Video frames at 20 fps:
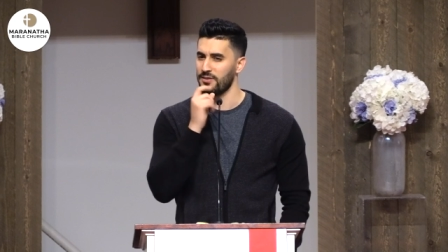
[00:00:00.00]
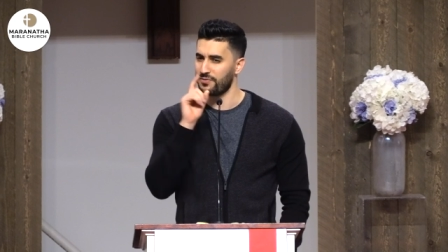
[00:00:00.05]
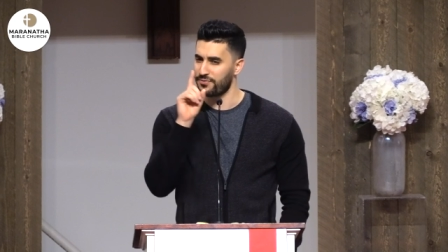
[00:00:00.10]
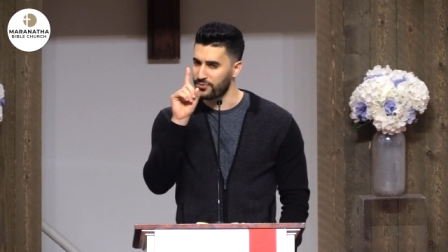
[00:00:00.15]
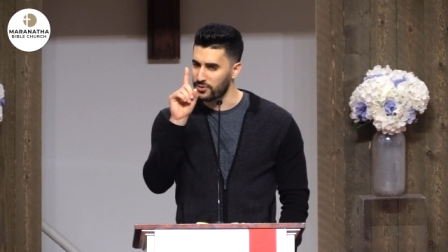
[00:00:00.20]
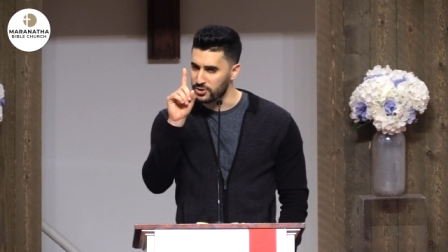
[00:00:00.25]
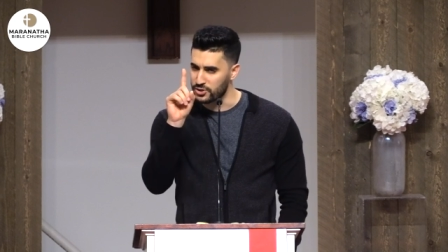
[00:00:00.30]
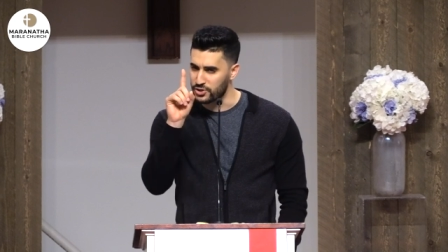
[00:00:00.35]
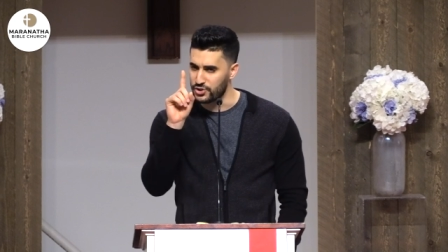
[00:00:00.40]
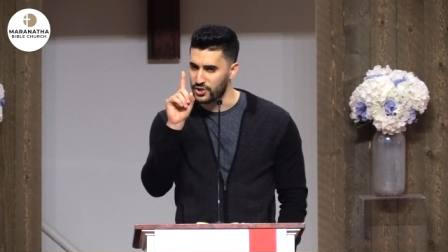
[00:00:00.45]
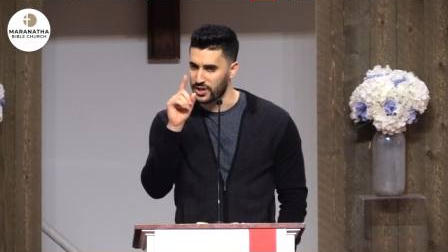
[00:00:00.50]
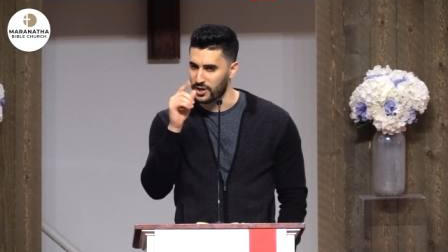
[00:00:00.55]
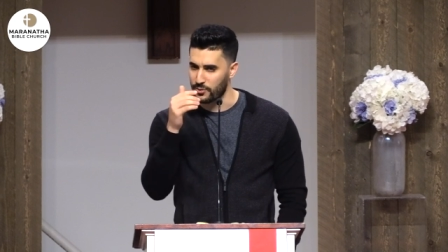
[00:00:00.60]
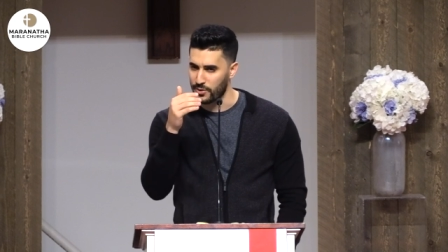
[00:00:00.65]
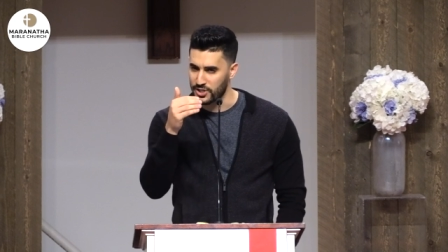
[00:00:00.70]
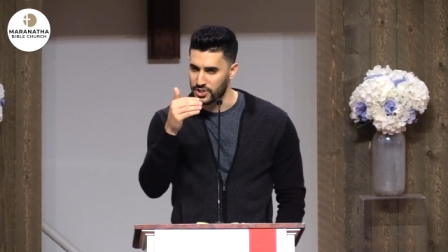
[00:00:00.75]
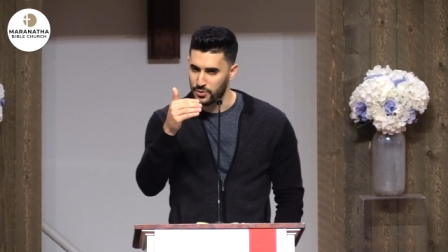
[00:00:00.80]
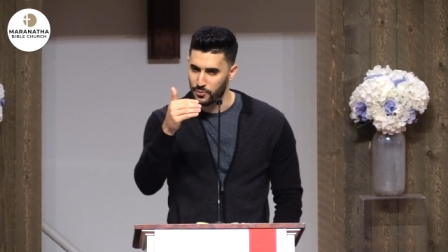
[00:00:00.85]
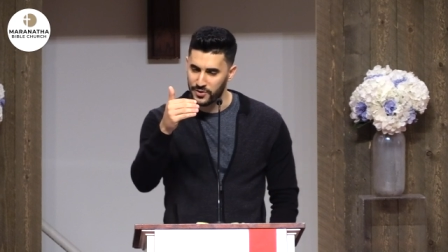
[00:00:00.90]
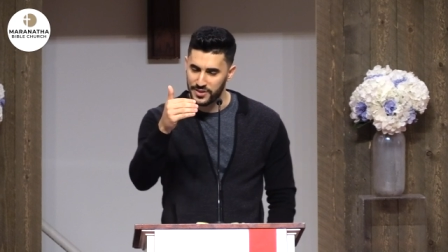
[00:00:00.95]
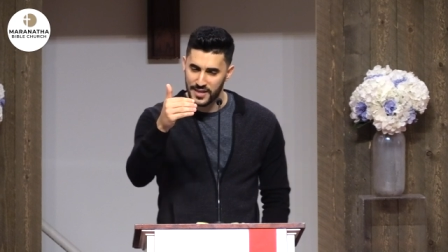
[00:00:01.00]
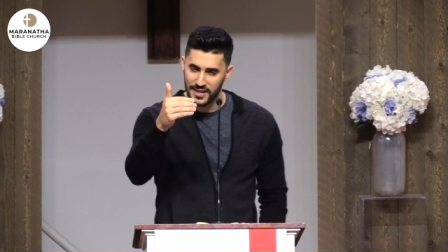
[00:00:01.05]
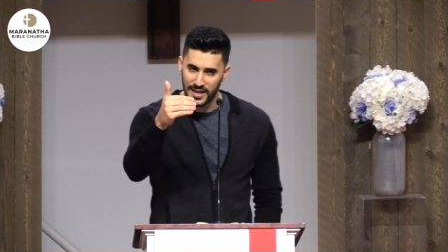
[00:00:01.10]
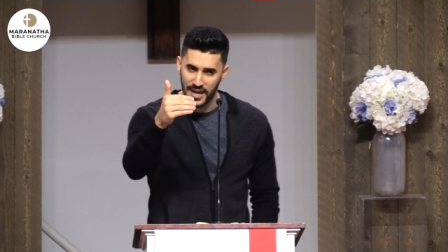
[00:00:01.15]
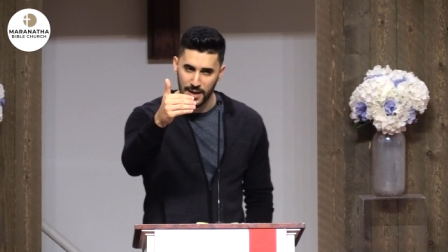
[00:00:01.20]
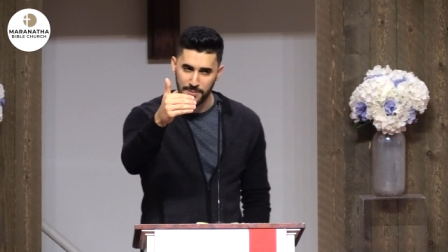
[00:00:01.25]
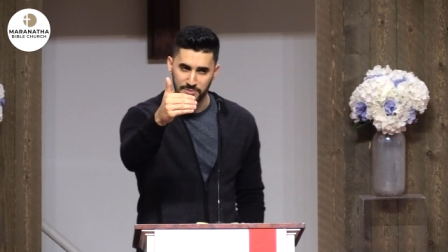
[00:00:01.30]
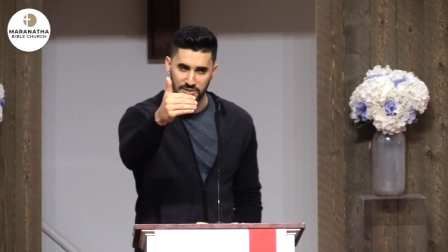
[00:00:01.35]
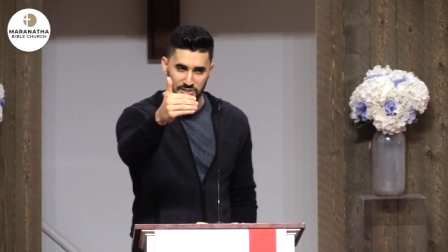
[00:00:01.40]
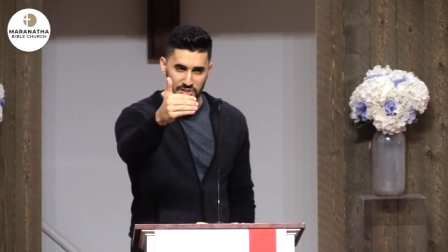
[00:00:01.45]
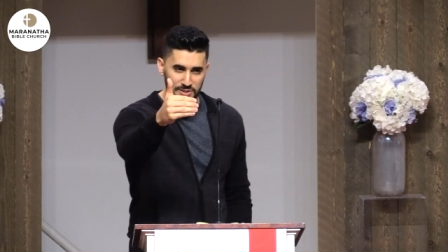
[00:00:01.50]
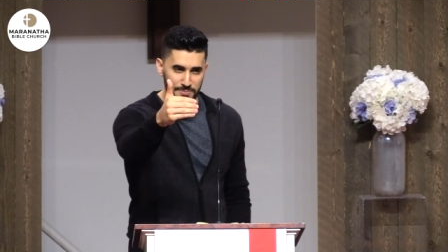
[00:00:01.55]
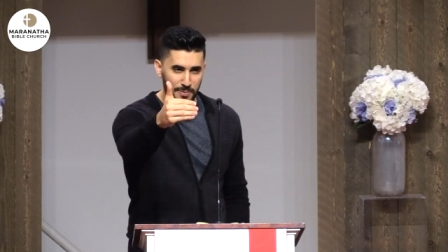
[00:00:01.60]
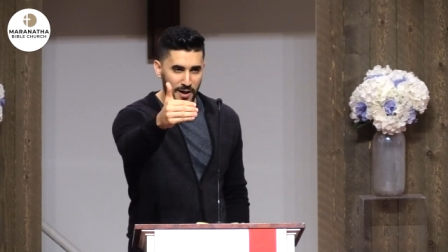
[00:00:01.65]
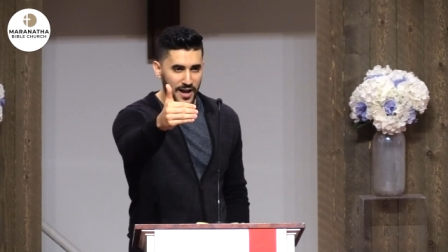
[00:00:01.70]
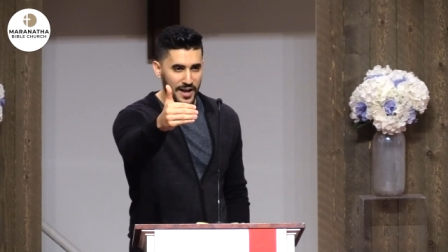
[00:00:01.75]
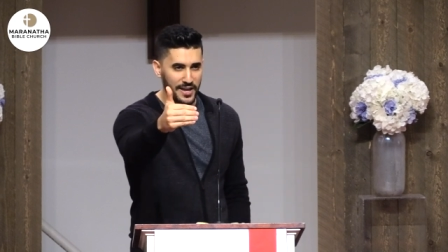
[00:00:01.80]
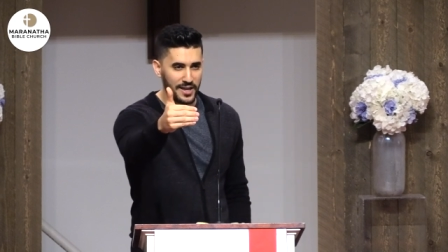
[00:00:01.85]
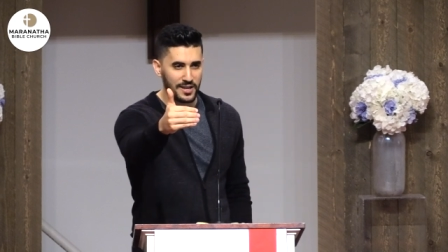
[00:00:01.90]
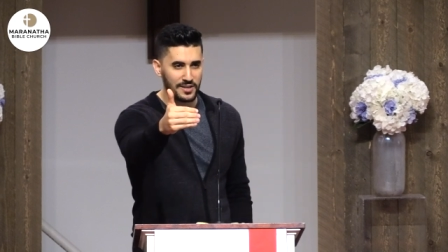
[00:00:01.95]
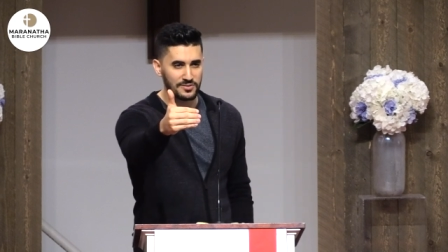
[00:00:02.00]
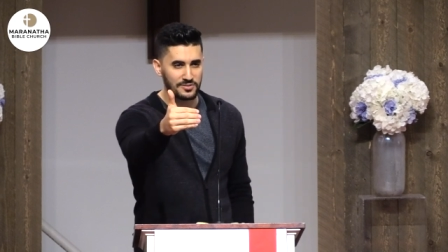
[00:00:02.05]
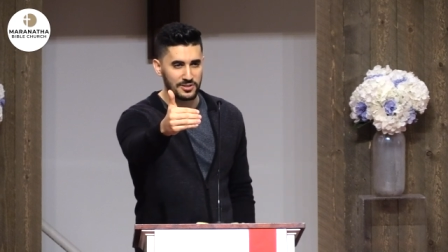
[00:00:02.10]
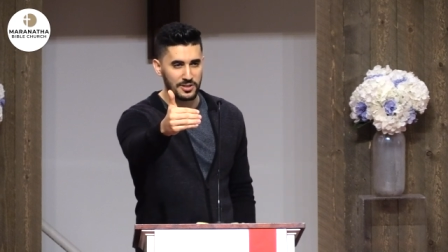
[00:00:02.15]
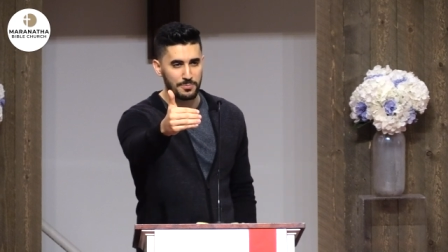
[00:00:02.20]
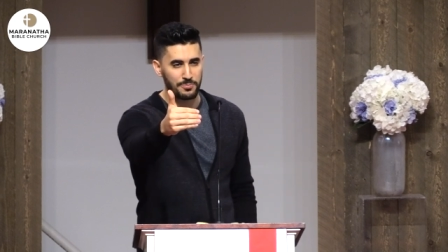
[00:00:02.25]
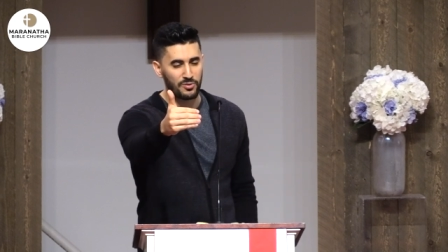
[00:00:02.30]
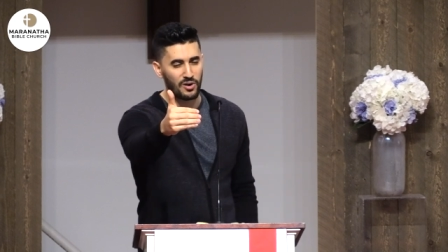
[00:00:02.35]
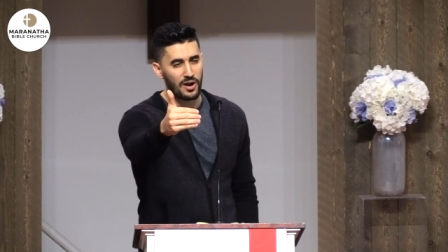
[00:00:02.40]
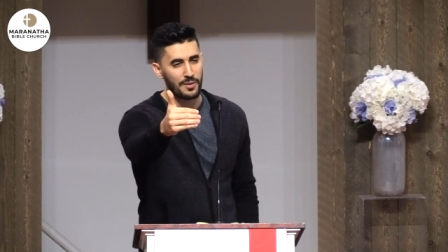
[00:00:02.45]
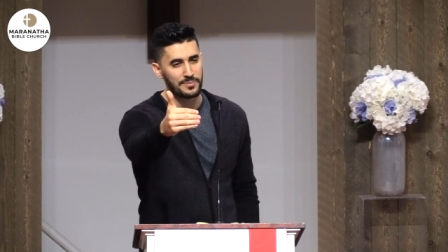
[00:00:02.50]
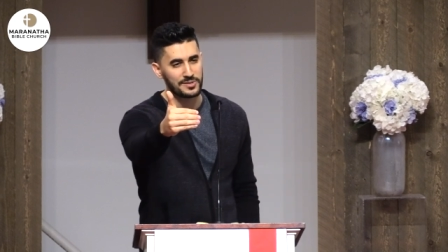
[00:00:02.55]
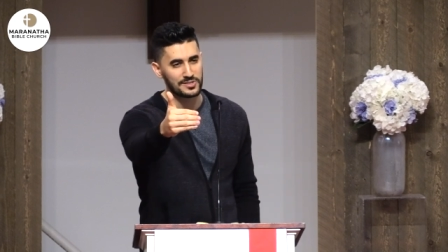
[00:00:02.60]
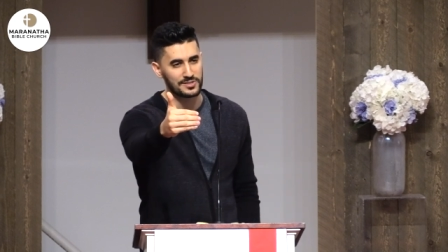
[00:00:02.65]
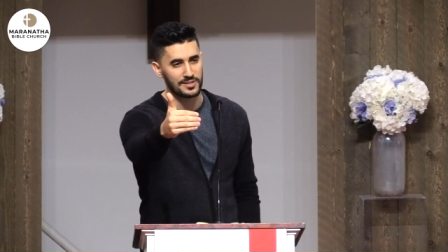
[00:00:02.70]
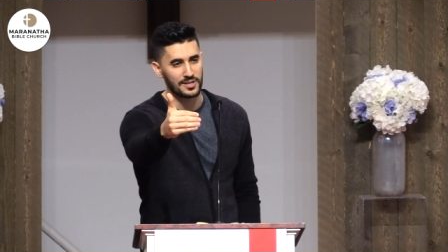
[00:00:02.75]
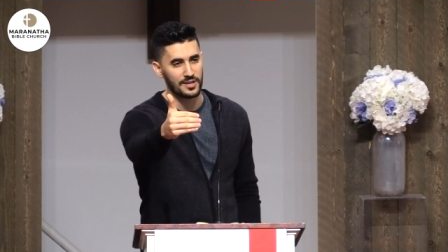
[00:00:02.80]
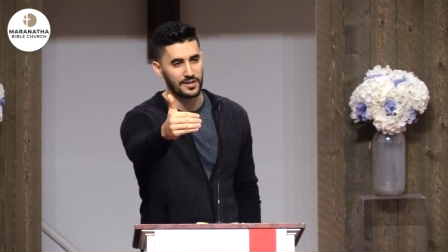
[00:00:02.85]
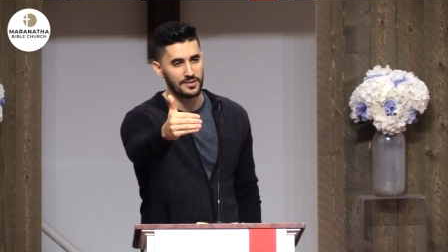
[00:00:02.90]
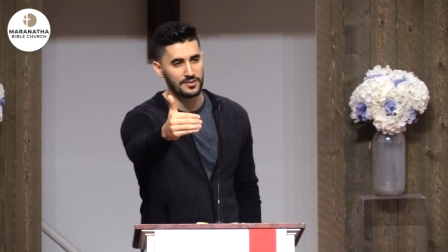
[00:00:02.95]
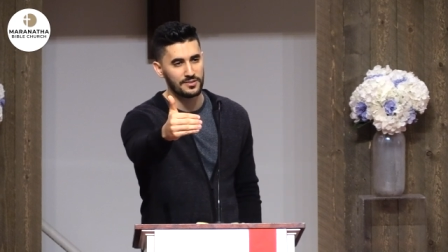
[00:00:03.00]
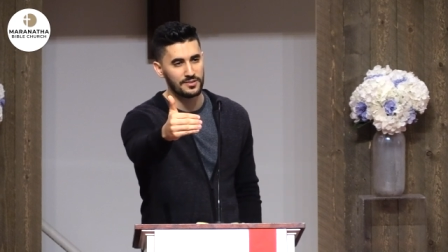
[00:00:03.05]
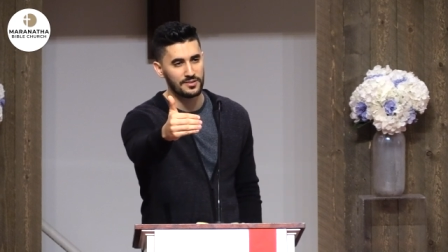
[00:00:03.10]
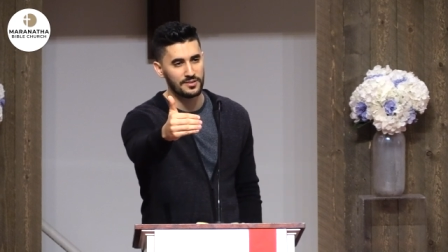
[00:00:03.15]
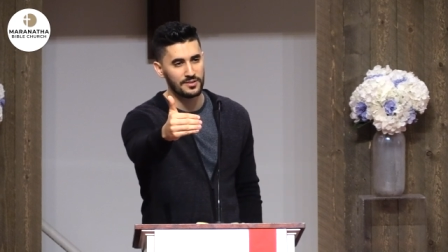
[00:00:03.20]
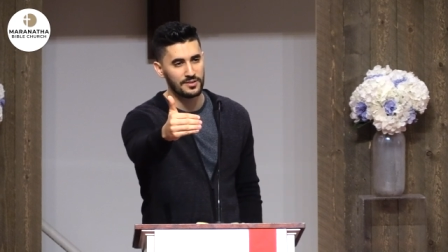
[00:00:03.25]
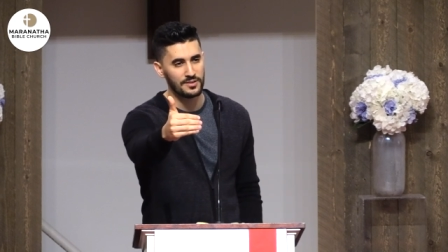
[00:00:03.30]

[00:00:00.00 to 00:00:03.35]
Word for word: the first generation, when they came to spy into the promised land?